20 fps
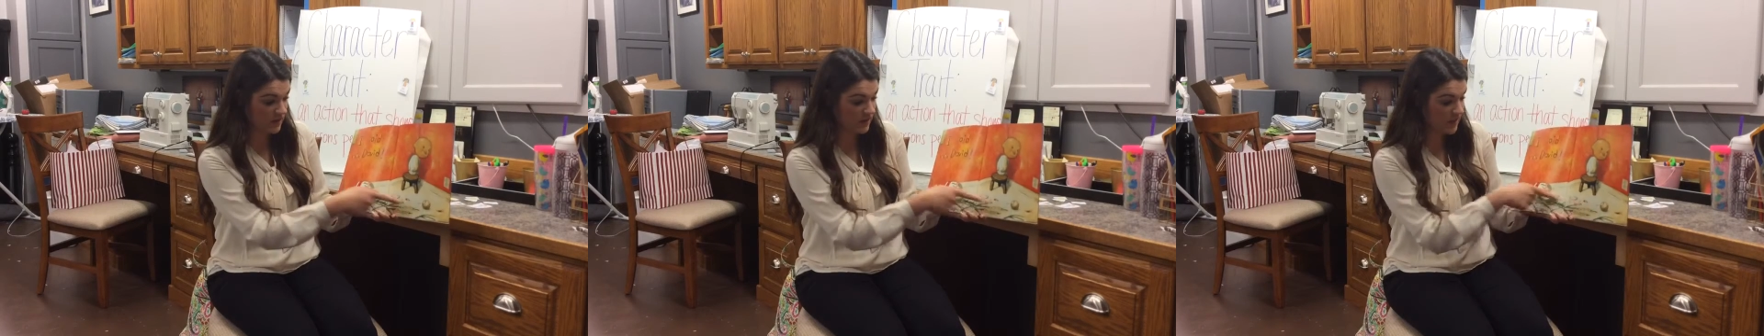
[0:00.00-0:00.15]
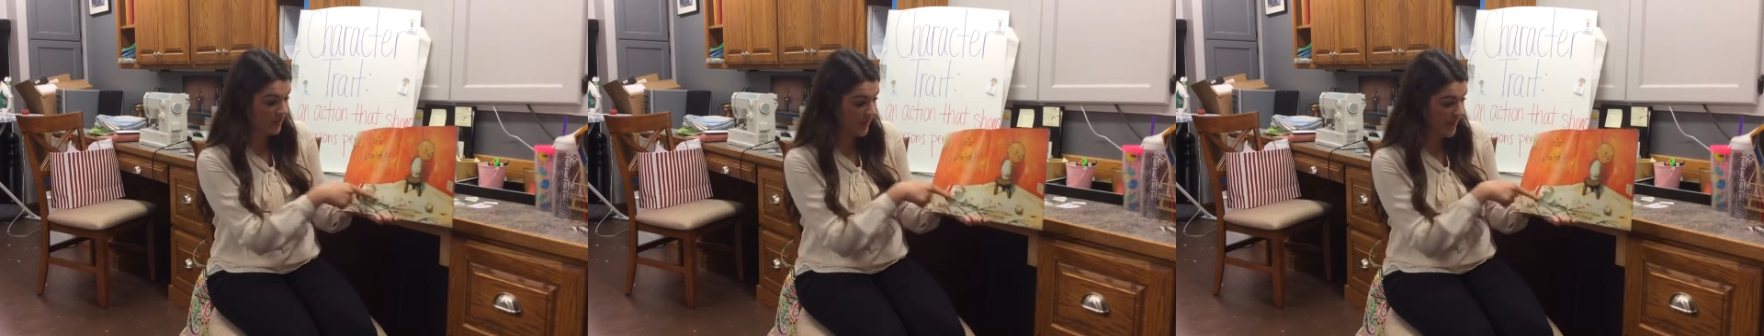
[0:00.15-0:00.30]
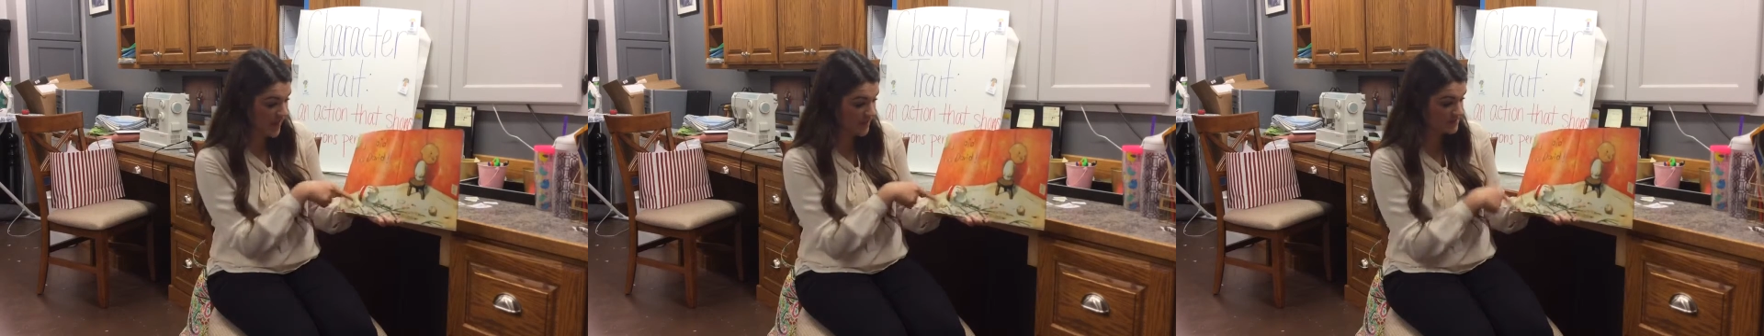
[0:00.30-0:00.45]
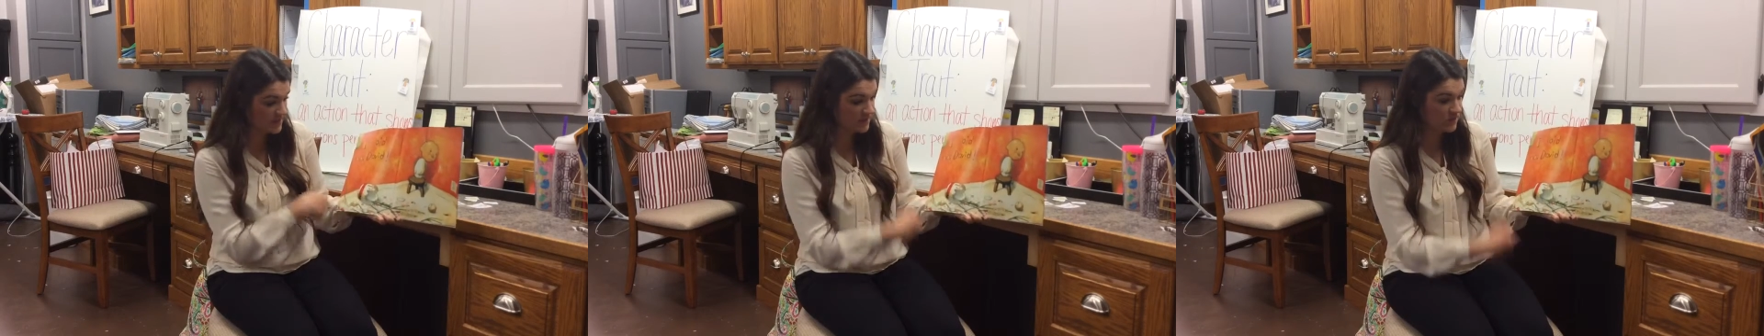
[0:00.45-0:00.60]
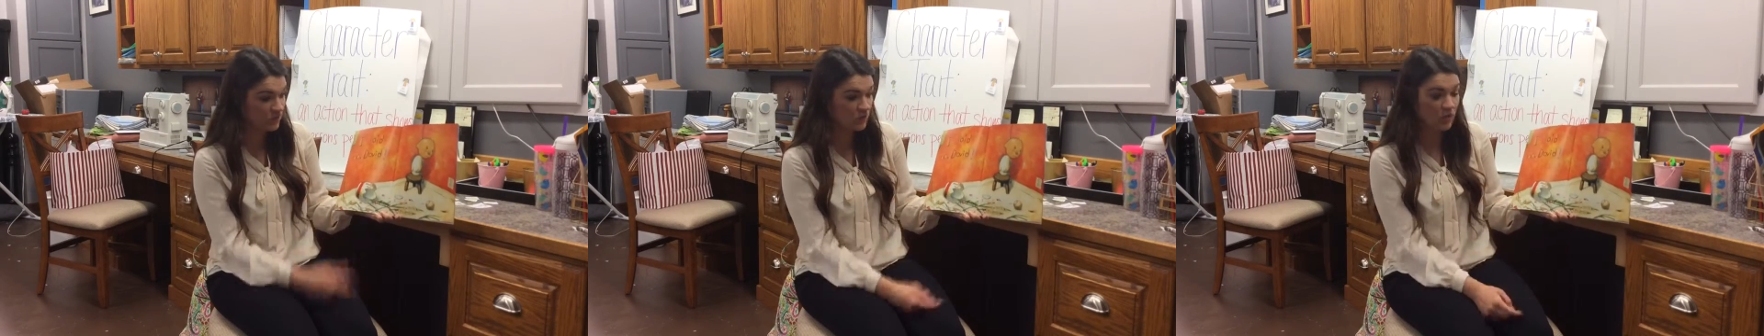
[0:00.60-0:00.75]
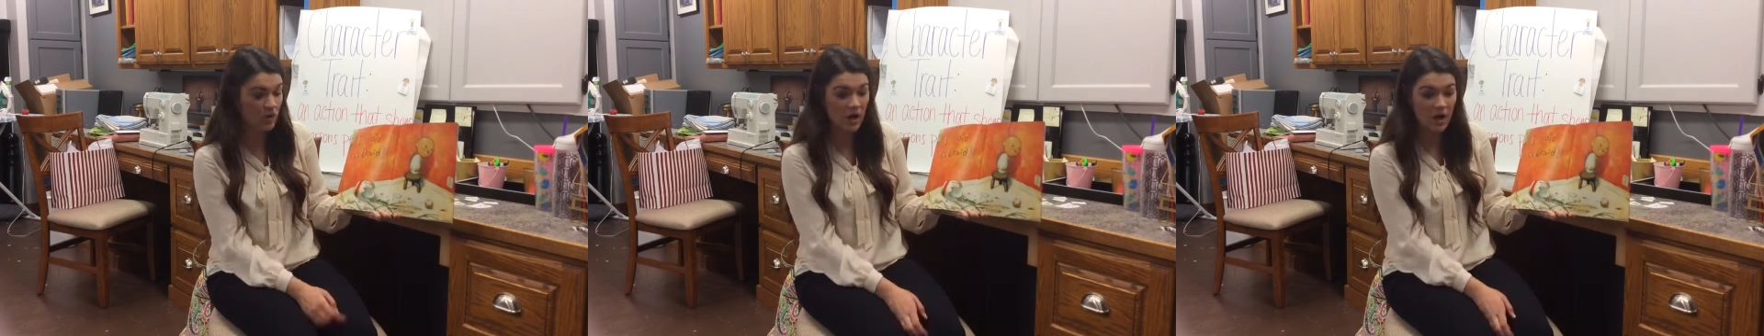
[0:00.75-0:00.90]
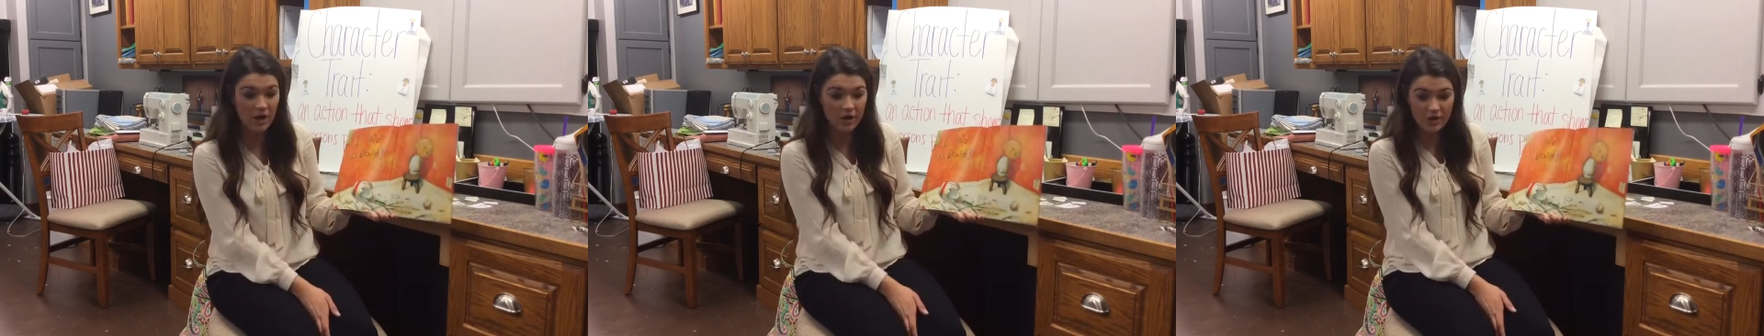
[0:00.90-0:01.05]
glass and
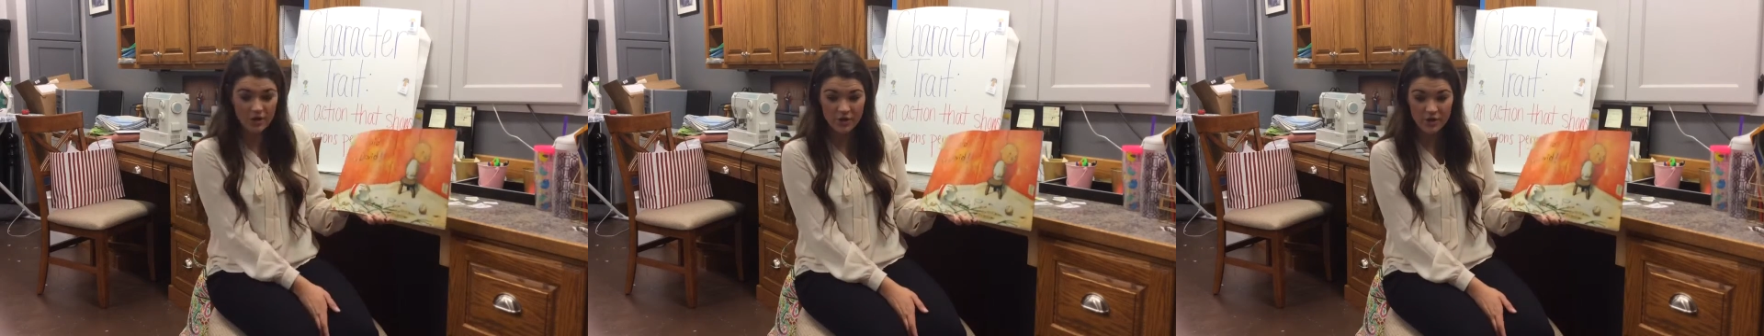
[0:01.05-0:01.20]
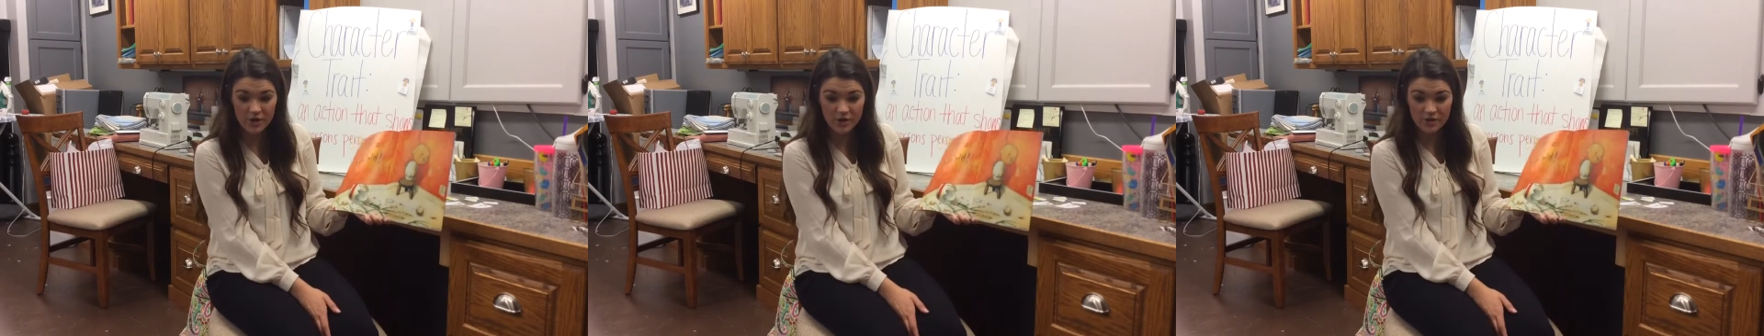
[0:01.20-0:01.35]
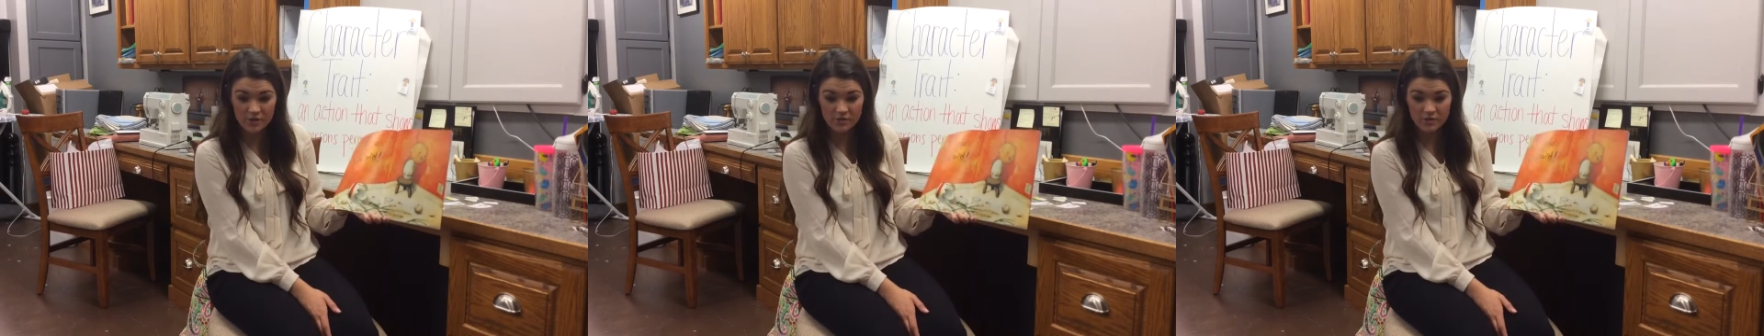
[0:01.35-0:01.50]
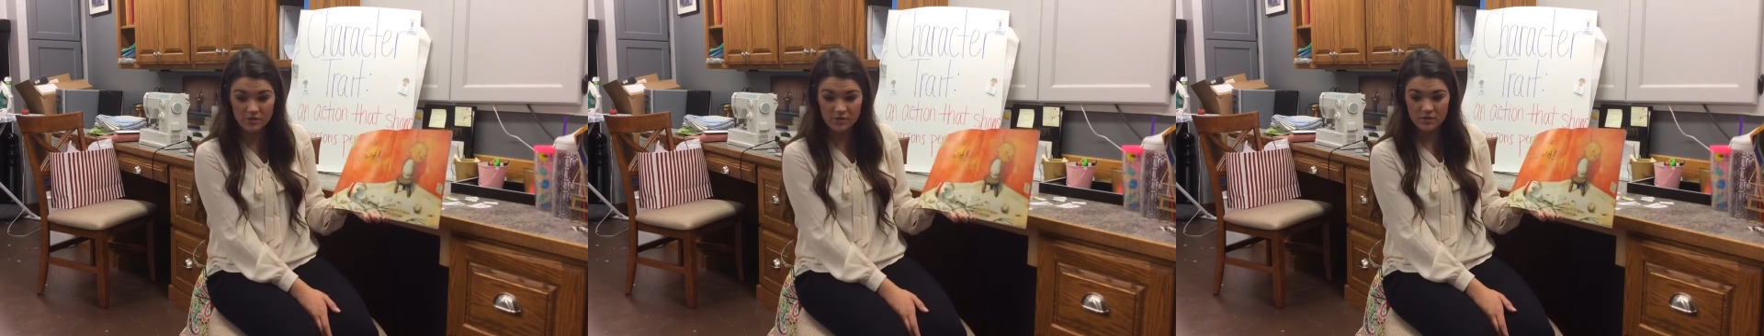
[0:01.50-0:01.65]
water.